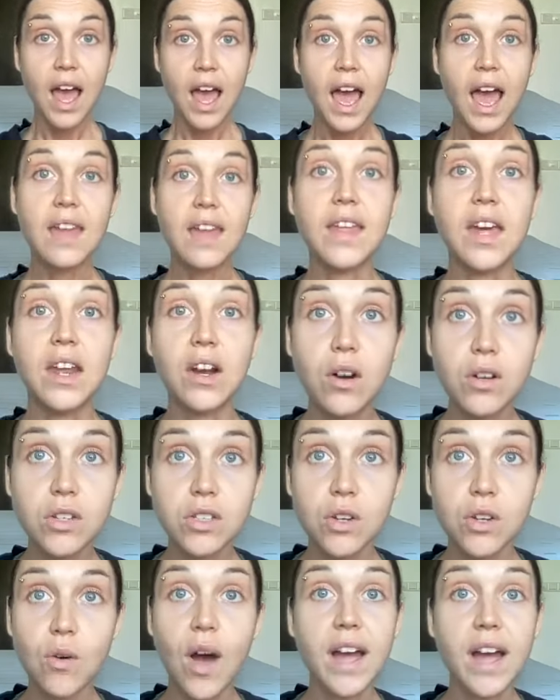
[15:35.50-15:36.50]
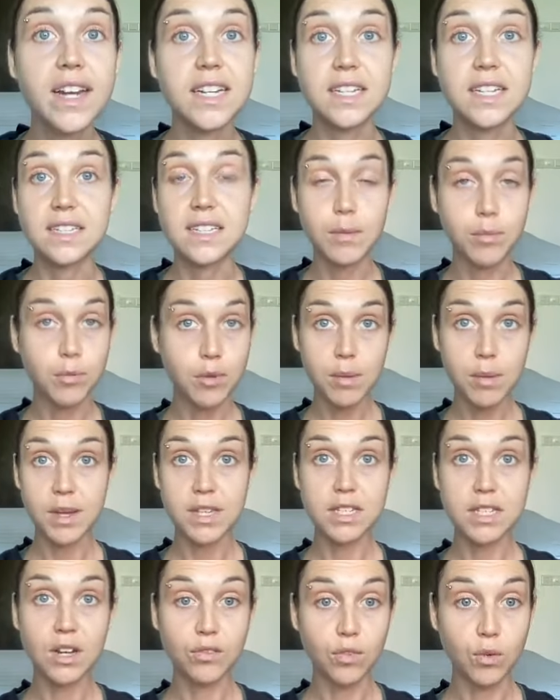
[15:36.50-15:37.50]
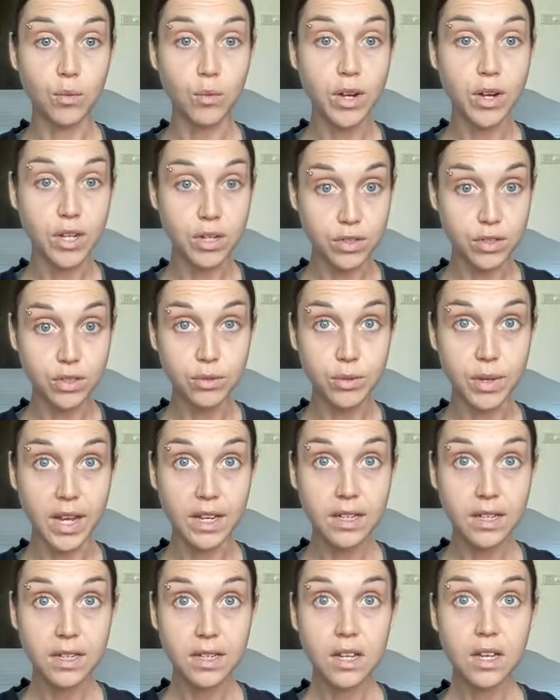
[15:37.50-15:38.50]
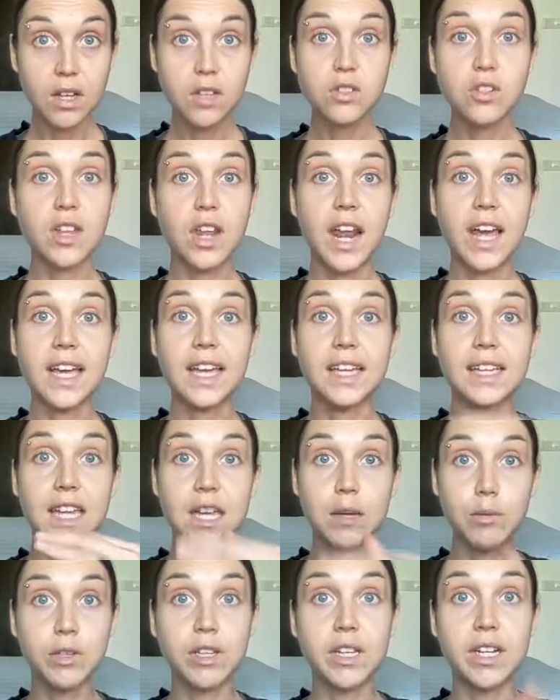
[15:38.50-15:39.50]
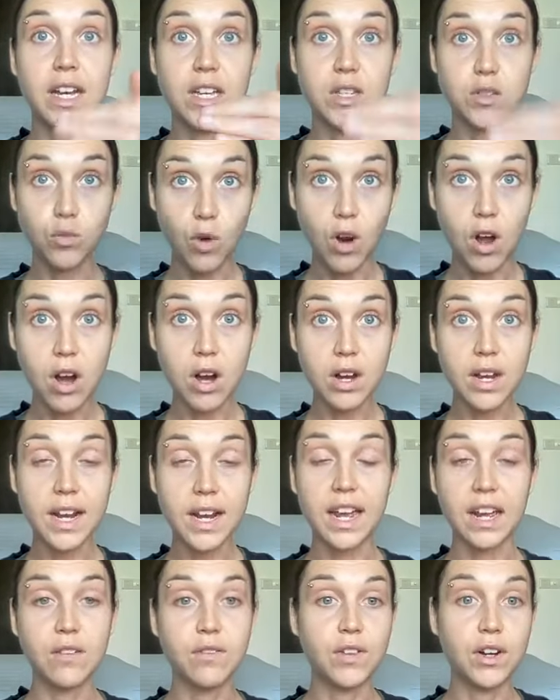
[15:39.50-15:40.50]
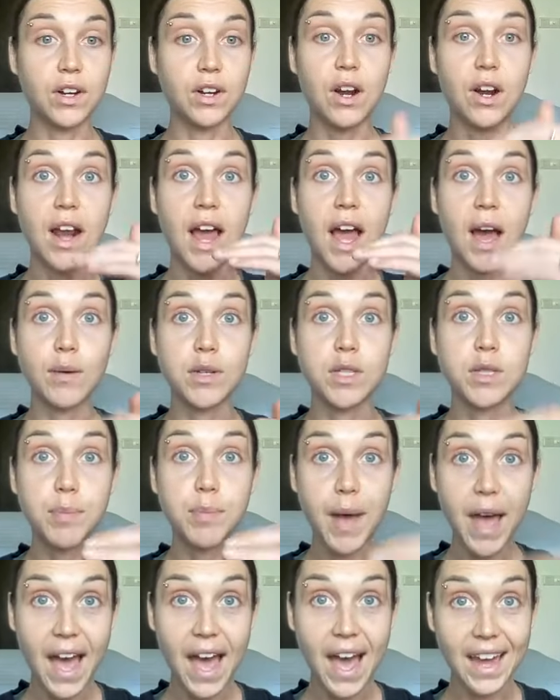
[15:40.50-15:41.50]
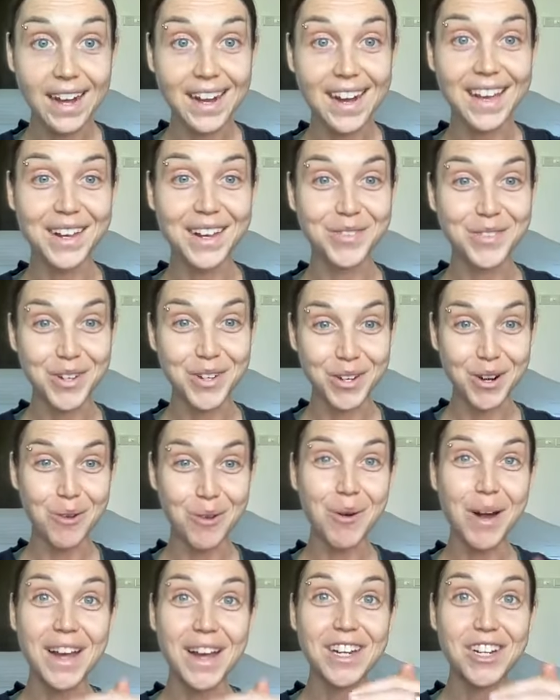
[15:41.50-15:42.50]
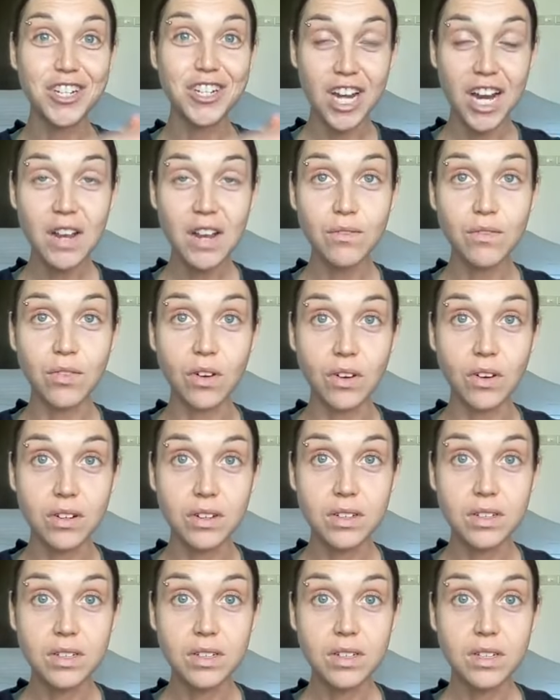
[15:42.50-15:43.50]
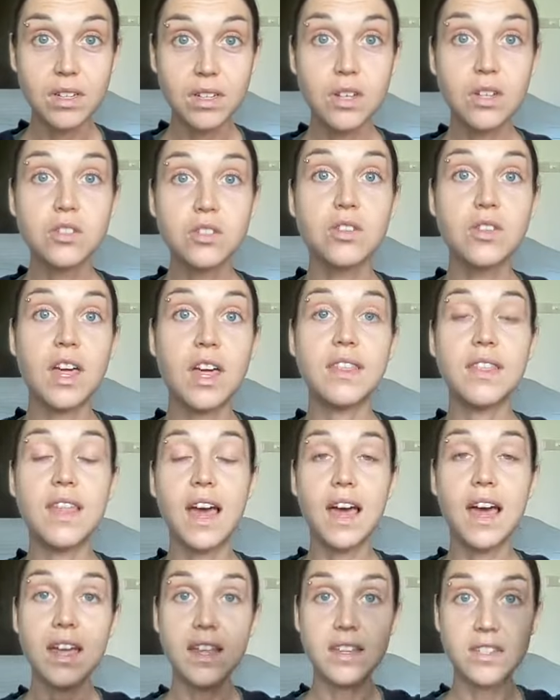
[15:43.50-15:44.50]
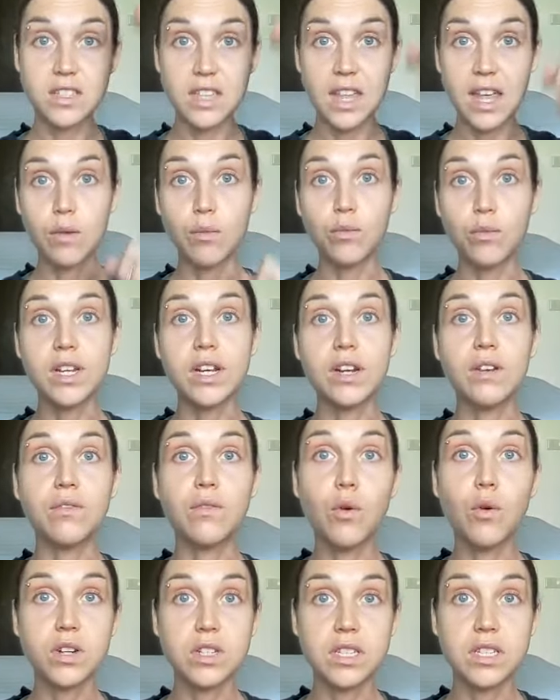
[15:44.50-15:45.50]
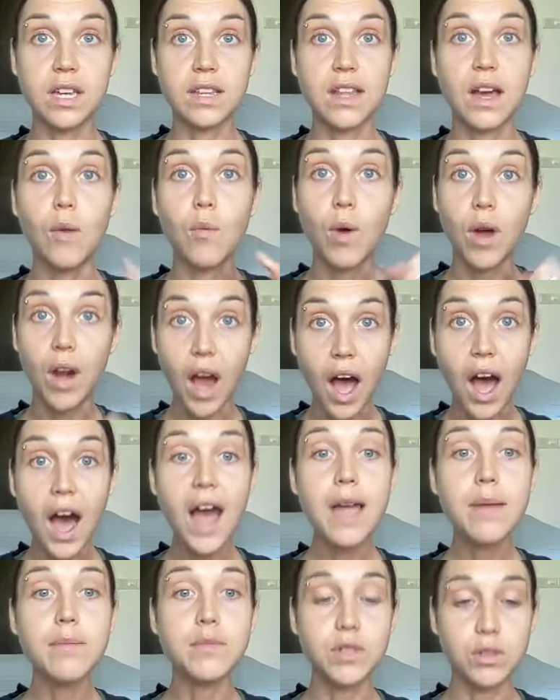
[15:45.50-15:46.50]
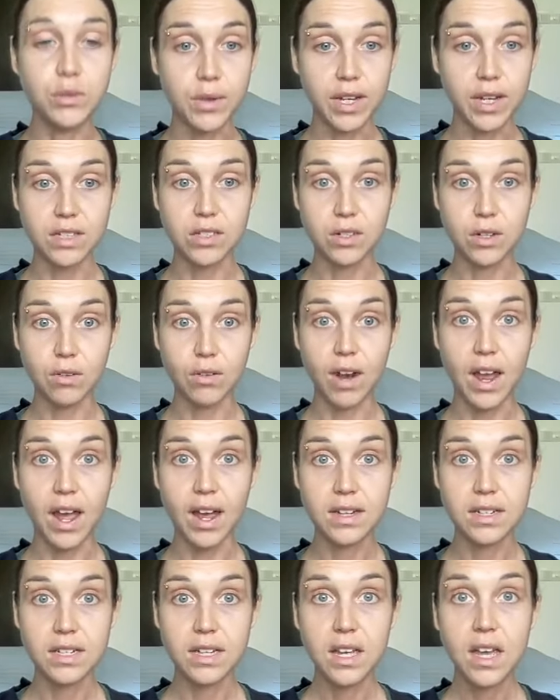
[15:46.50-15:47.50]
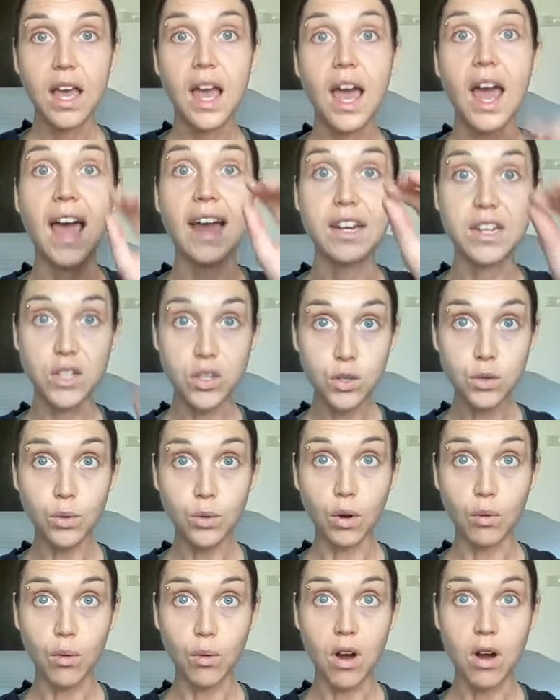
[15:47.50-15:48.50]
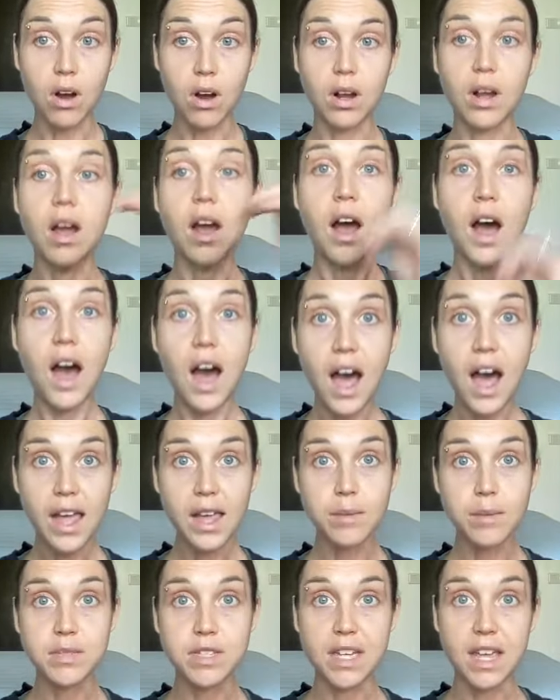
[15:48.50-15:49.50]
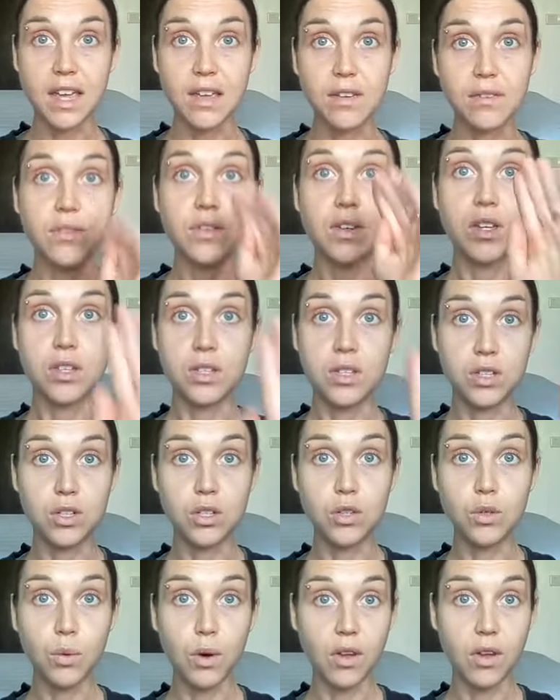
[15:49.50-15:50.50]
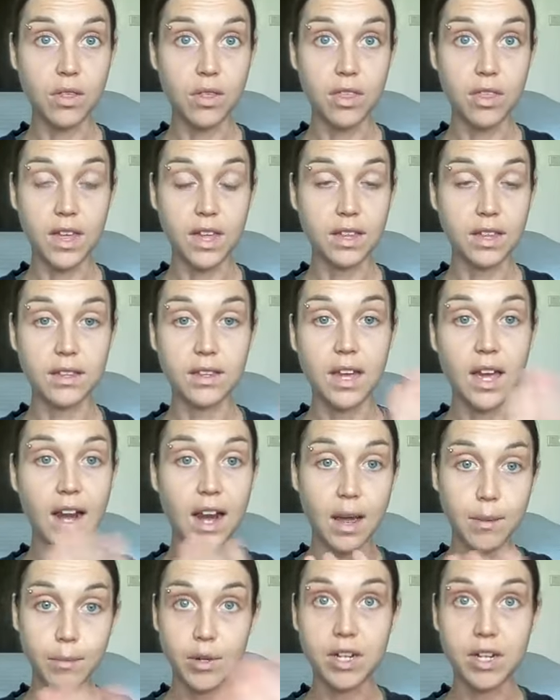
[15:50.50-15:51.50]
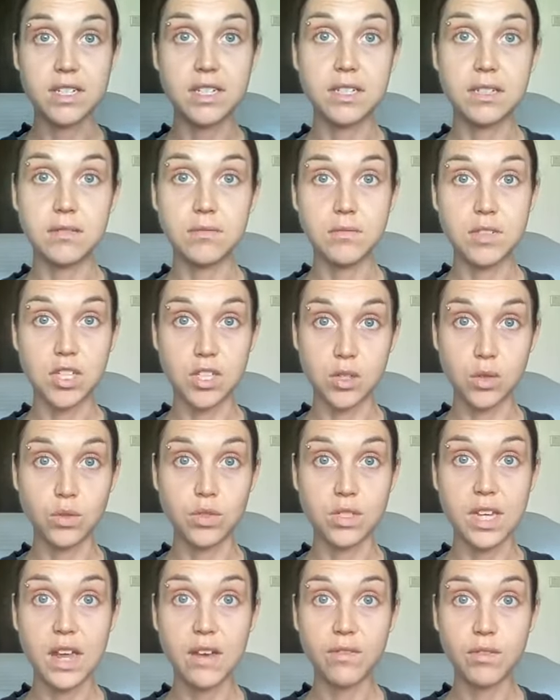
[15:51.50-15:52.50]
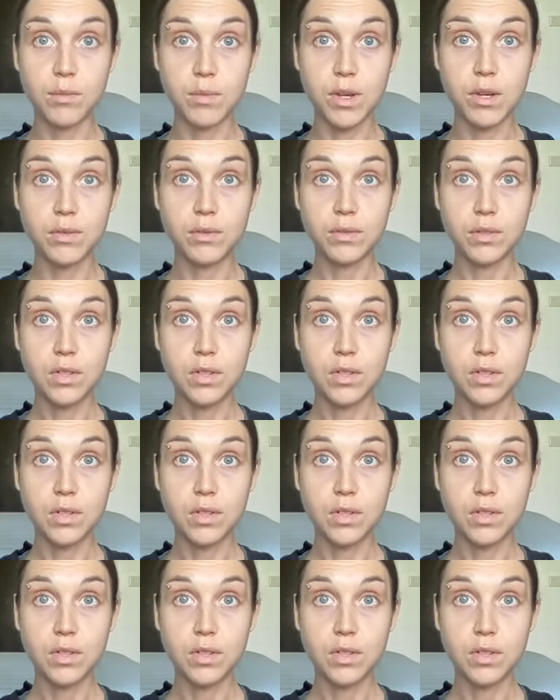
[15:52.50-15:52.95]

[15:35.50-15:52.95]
And then also, I need to separate myself from what you're doing so that I can label it as wrong and I can figure out how it's bad and I can figure out why it's shameful. So then that is then reinforcing that what I'm doing is correct and you are wrong. I am safe. You are the thing and I'm going to dissociate from you.